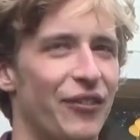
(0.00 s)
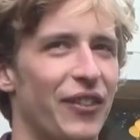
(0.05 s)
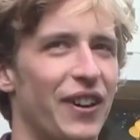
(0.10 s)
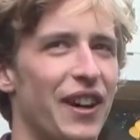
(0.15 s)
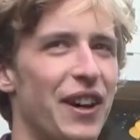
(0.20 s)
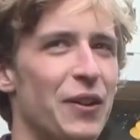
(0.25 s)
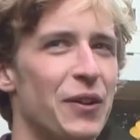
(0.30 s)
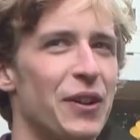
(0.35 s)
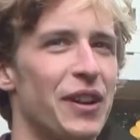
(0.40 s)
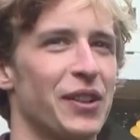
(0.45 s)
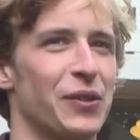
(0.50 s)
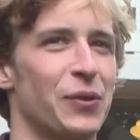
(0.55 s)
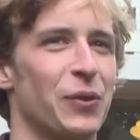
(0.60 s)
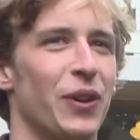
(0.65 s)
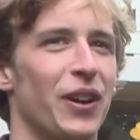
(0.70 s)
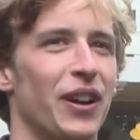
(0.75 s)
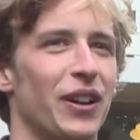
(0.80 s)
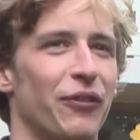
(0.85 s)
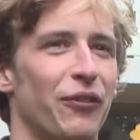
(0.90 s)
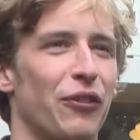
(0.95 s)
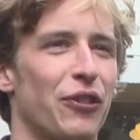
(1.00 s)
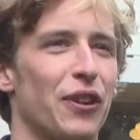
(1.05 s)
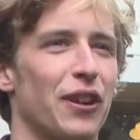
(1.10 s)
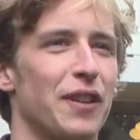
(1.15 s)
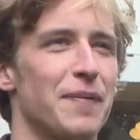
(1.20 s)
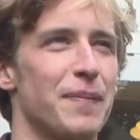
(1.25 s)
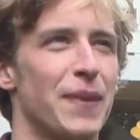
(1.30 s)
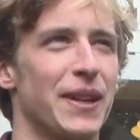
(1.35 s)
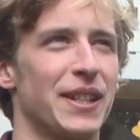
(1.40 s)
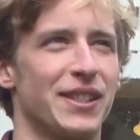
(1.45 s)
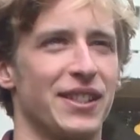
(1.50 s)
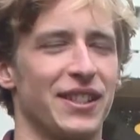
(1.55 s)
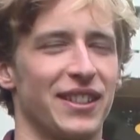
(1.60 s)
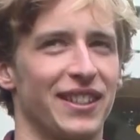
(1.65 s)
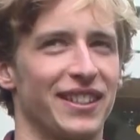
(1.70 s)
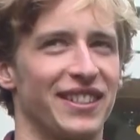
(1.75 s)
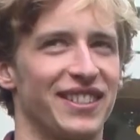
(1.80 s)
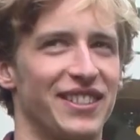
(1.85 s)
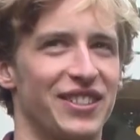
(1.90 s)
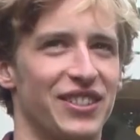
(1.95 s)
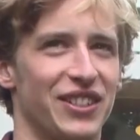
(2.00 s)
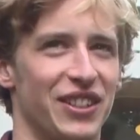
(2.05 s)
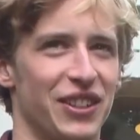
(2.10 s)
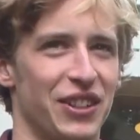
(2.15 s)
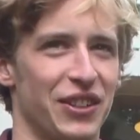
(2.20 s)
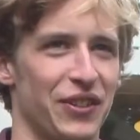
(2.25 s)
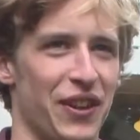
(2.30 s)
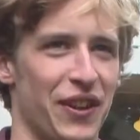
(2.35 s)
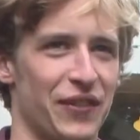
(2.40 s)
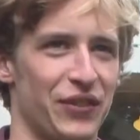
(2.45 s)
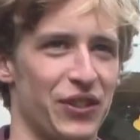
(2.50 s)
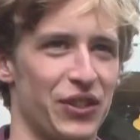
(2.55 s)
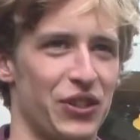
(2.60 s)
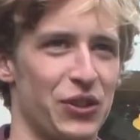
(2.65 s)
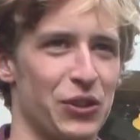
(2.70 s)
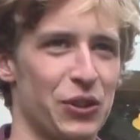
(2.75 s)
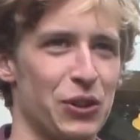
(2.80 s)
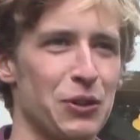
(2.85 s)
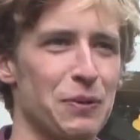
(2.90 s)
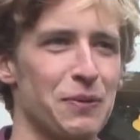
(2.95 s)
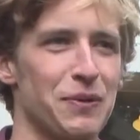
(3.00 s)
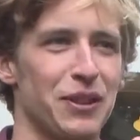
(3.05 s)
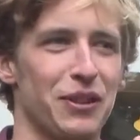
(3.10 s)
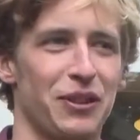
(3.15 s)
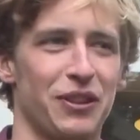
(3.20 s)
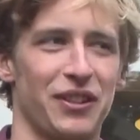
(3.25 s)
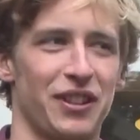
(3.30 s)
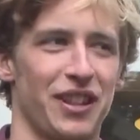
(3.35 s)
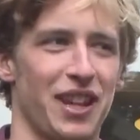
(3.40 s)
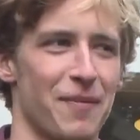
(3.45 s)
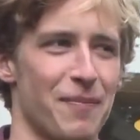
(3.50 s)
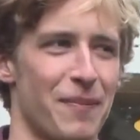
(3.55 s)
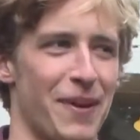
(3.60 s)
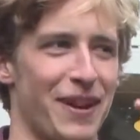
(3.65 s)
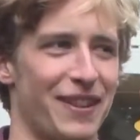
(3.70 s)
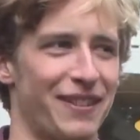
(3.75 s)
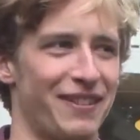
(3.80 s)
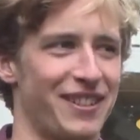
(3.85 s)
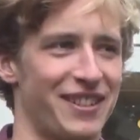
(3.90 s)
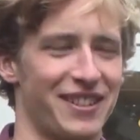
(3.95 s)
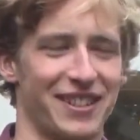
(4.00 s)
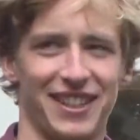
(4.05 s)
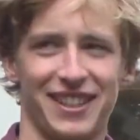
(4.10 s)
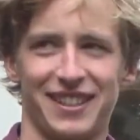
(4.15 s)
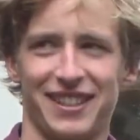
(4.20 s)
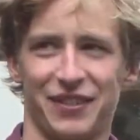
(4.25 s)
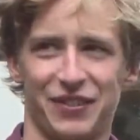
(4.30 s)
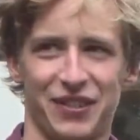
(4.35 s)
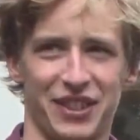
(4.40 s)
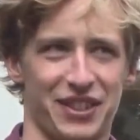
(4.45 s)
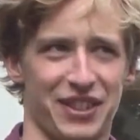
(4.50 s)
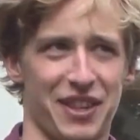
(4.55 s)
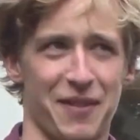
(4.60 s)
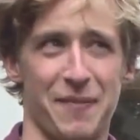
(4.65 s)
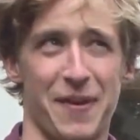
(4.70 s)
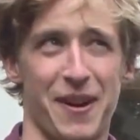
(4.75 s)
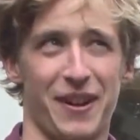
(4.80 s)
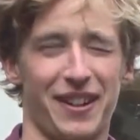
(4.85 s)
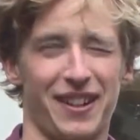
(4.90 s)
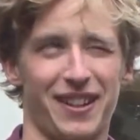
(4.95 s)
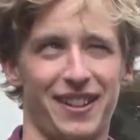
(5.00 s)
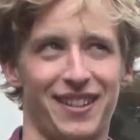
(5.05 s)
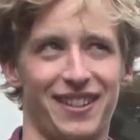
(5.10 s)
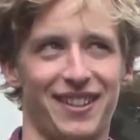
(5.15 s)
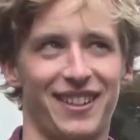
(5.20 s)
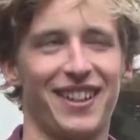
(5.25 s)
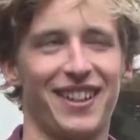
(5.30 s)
Fireworks work through combustion. So you have the tube and you've got the gunpowder inside. I think it's gunpowder.